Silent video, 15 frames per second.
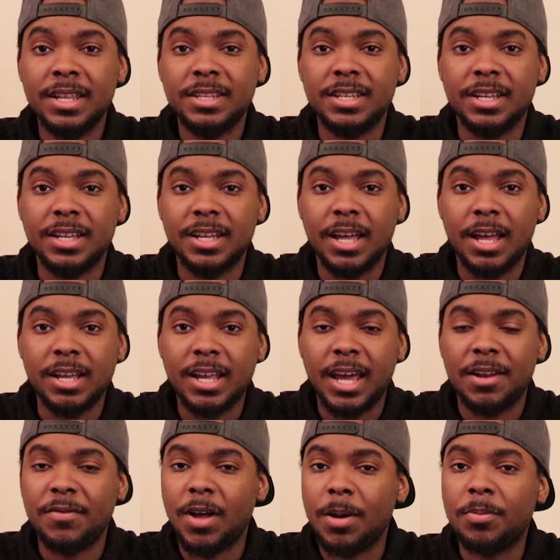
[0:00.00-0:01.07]
to
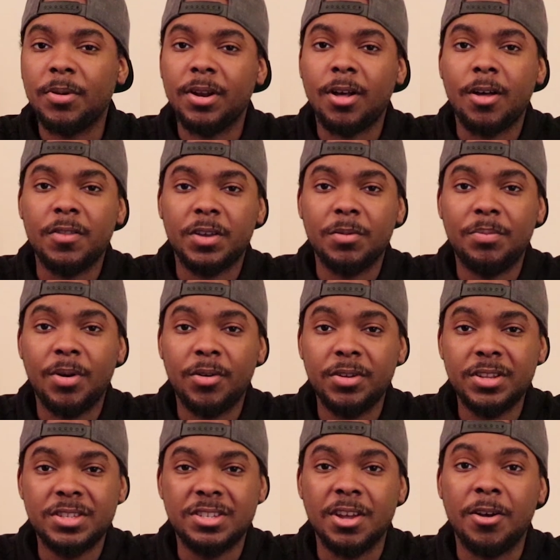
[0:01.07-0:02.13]
kind of upgrade all the
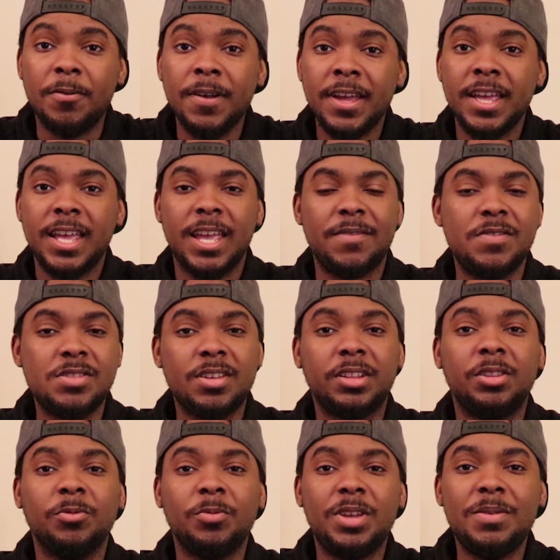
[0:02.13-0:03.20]
components. So if you
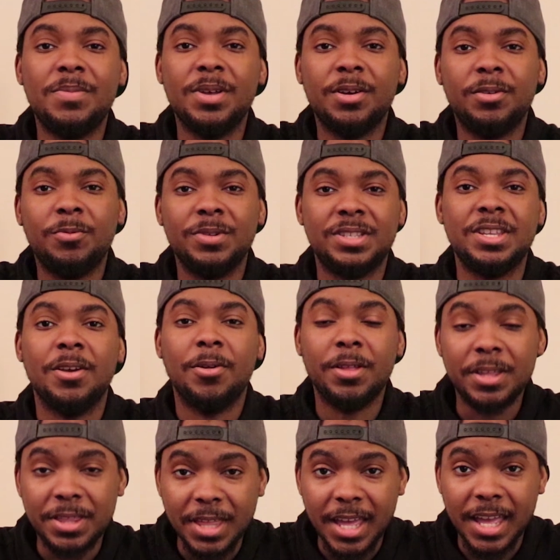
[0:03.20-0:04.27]
thought the rebuild was the
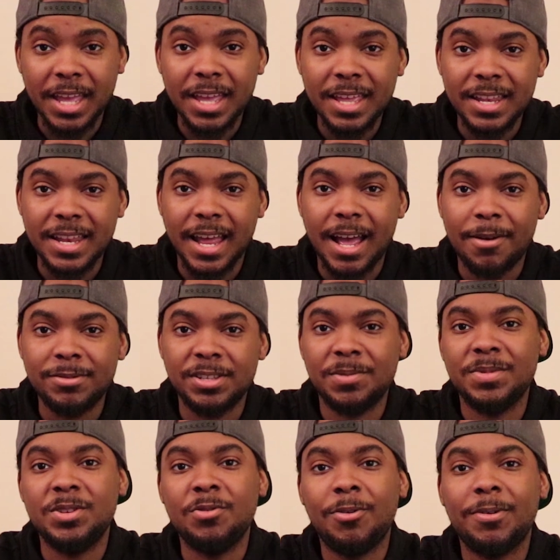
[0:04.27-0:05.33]
only thing that I was going
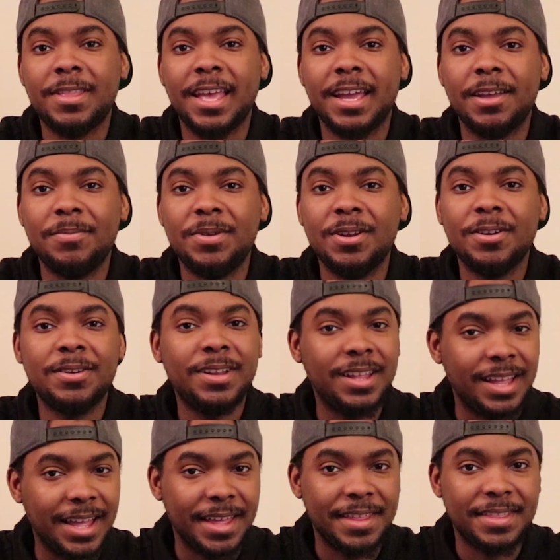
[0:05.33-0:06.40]
to be doing with that computer,
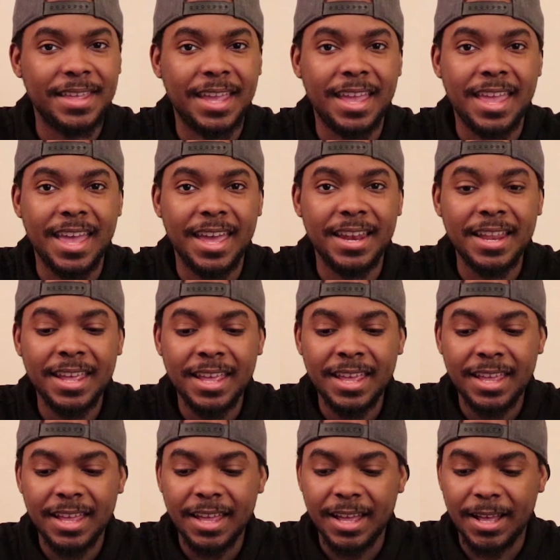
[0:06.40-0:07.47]
think again.
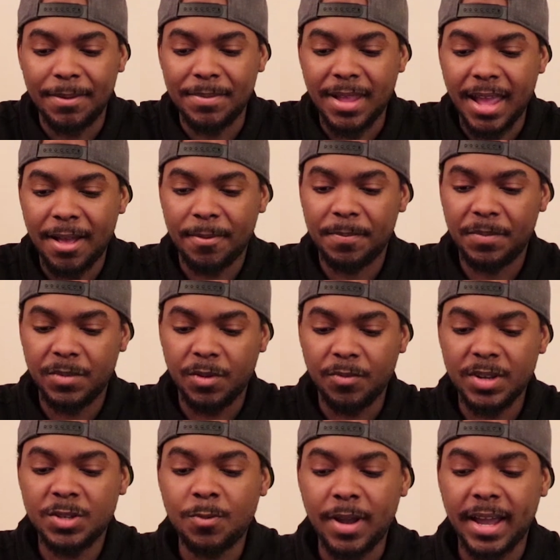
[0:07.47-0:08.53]
Now, the
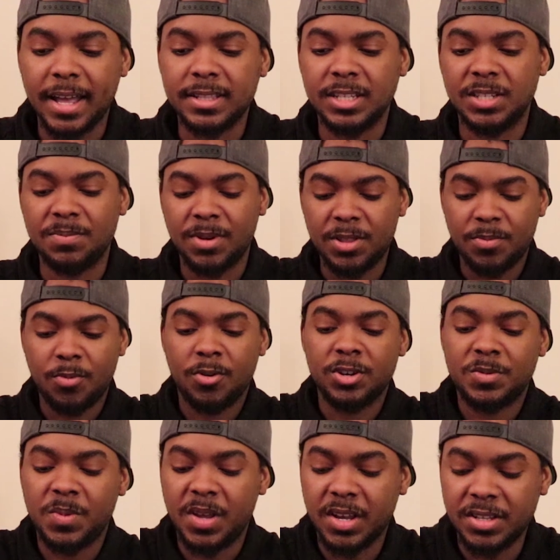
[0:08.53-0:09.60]
reason why I got this motherboard
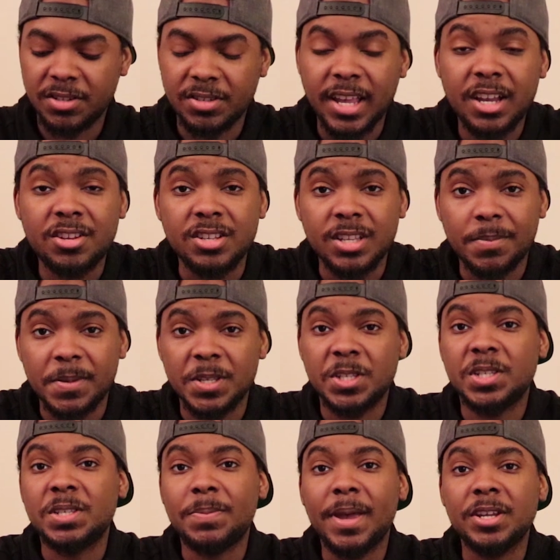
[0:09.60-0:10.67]
is because there's actually something
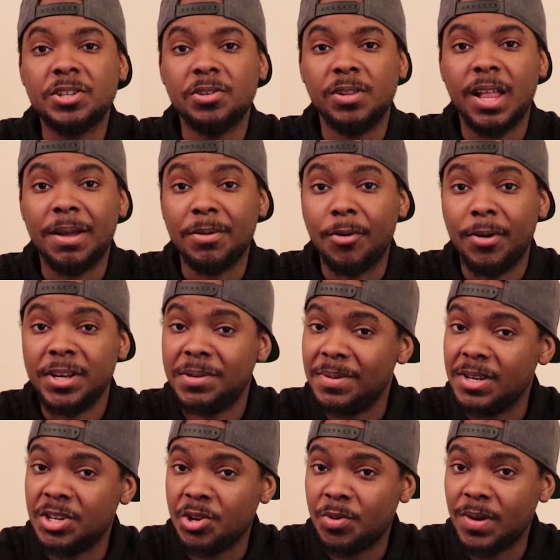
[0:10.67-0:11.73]
special I'm going to
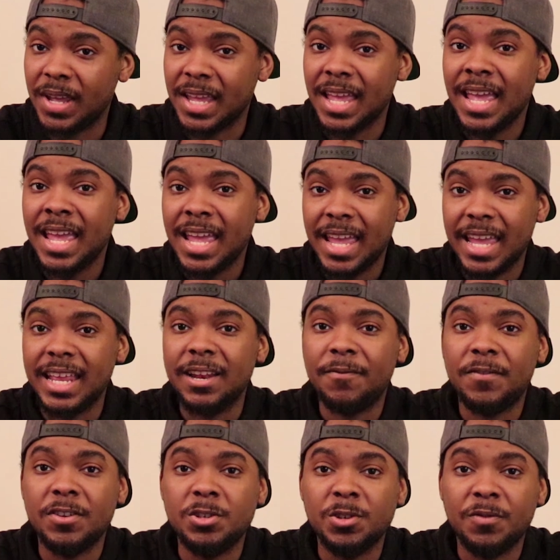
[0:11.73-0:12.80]
be doing in a
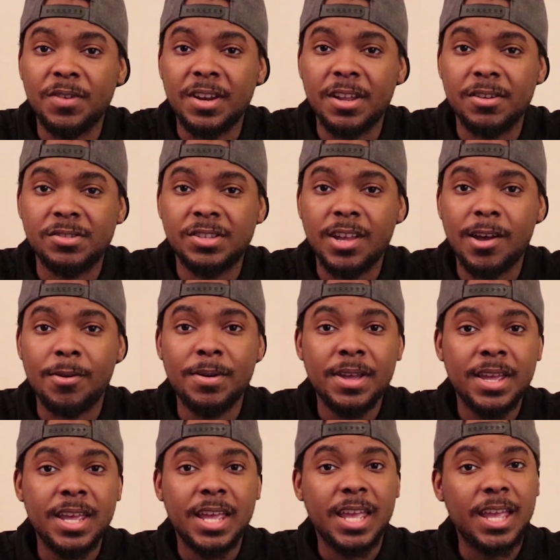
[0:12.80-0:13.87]
future video. So
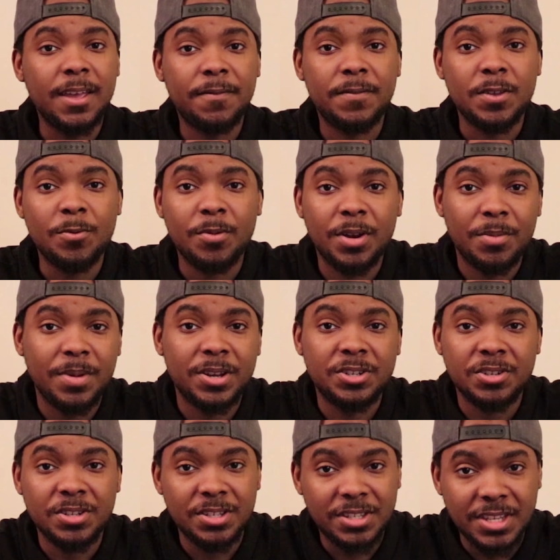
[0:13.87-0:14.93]
if you want to make
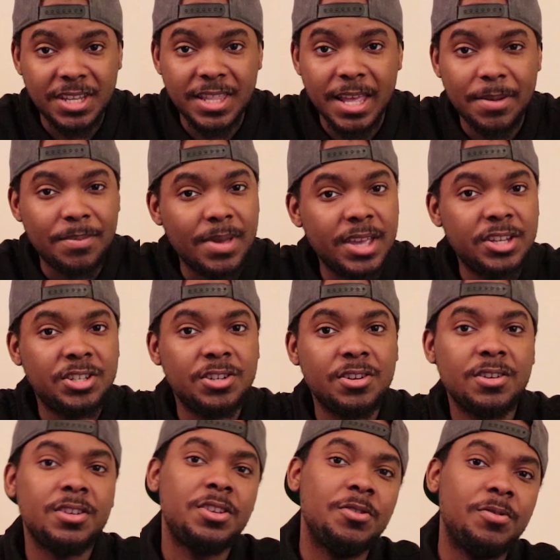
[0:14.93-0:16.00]
sure you see that, make
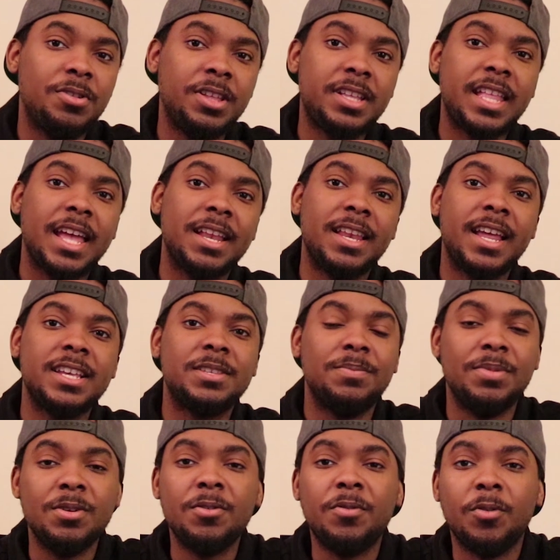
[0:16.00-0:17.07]
sure you click that nice
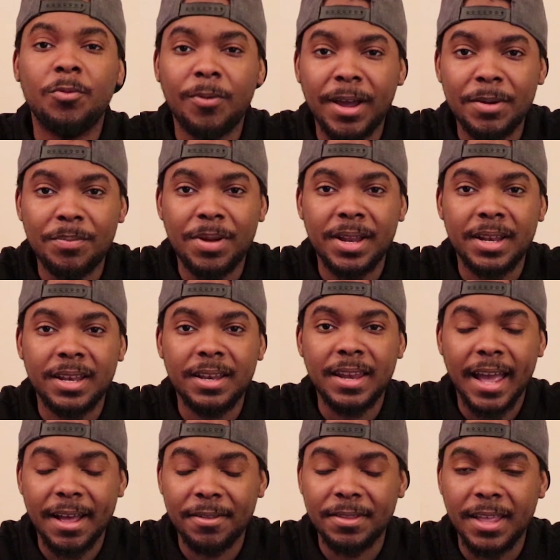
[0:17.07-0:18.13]
beautiful red button
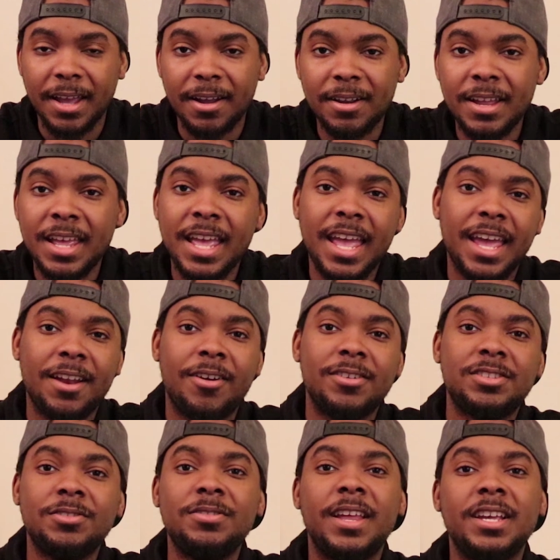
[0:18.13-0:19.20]
down there, and
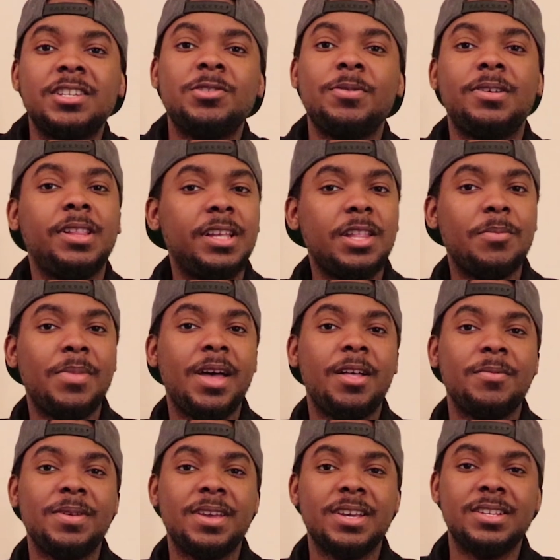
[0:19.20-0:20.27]
also next to it click the
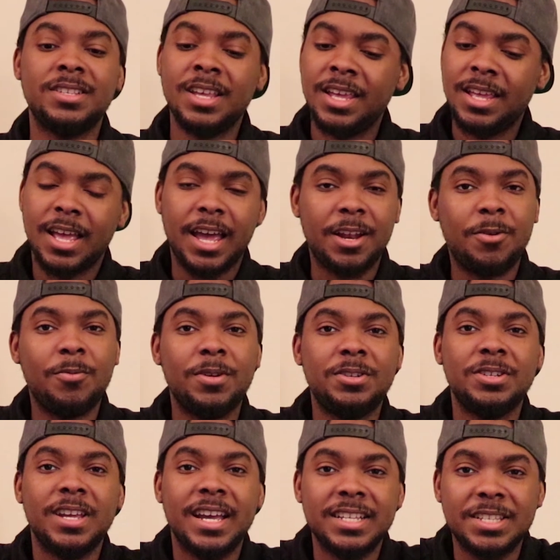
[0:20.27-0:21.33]
bell, because I don't
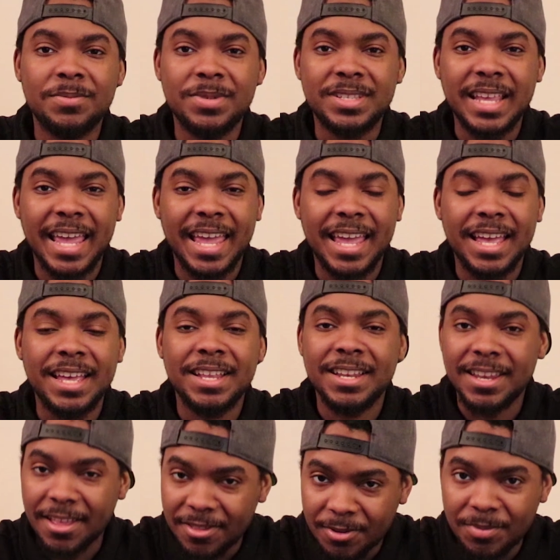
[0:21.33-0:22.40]
want you guys to miss
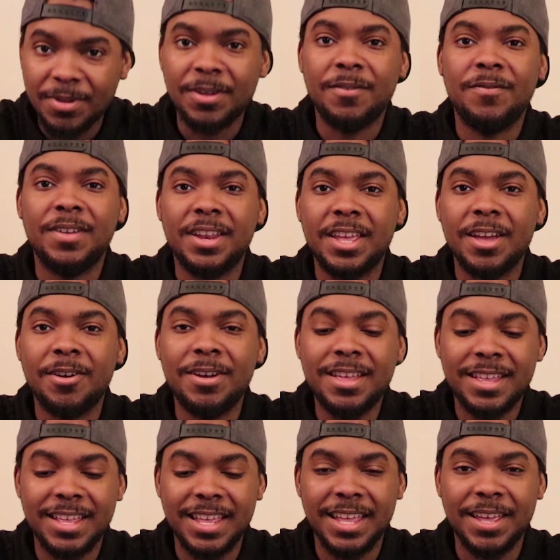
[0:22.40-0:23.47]
another video
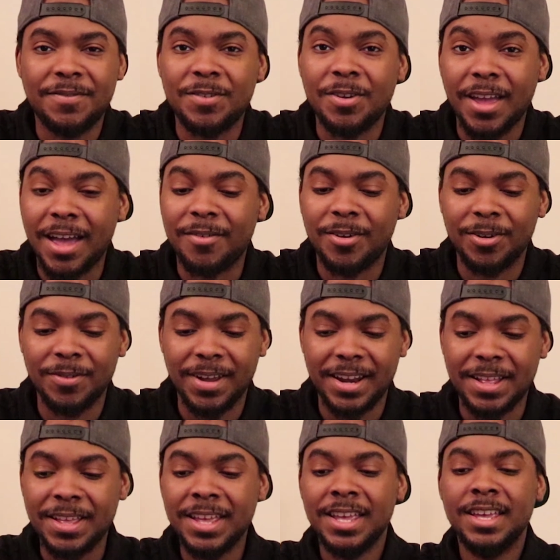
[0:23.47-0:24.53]
if you have
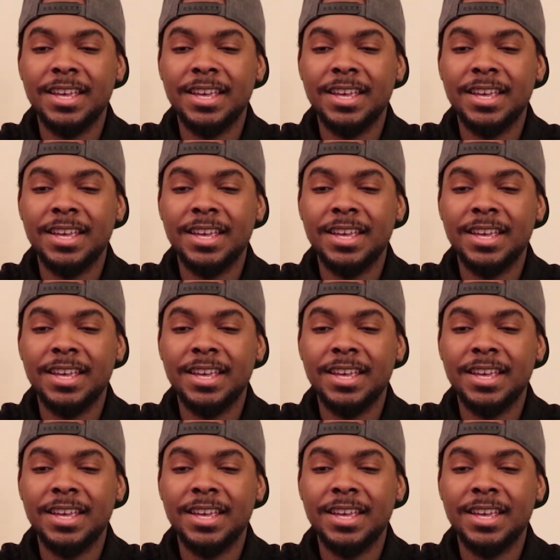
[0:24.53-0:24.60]
already.